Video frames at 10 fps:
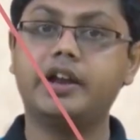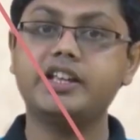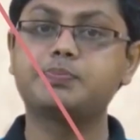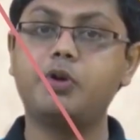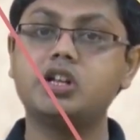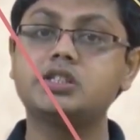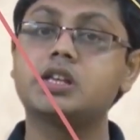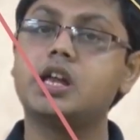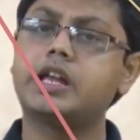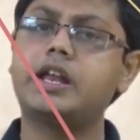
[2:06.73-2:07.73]
A
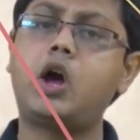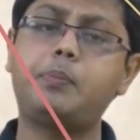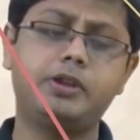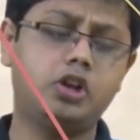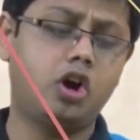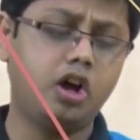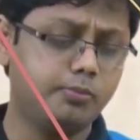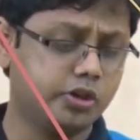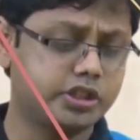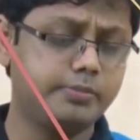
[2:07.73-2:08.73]
response can happen
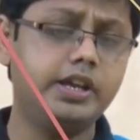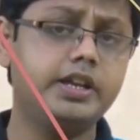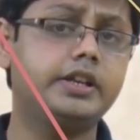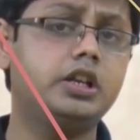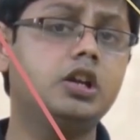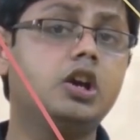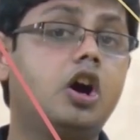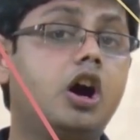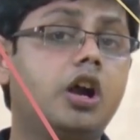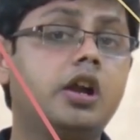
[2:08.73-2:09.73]
almost immediately,
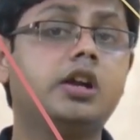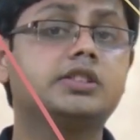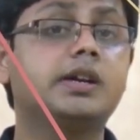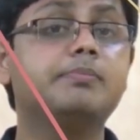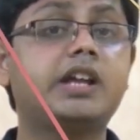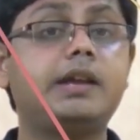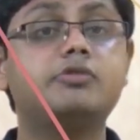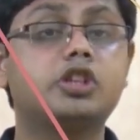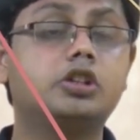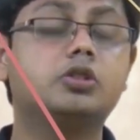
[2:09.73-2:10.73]
or
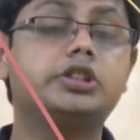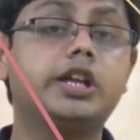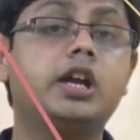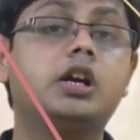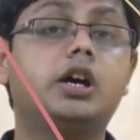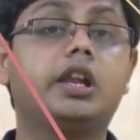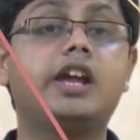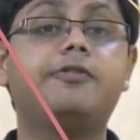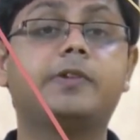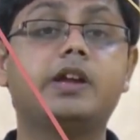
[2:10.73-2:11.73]
sometimes it could take a
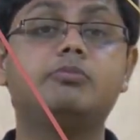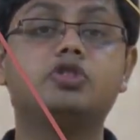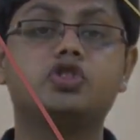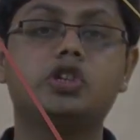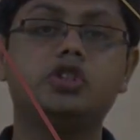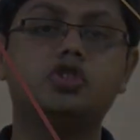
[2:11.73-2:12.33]
lifetime to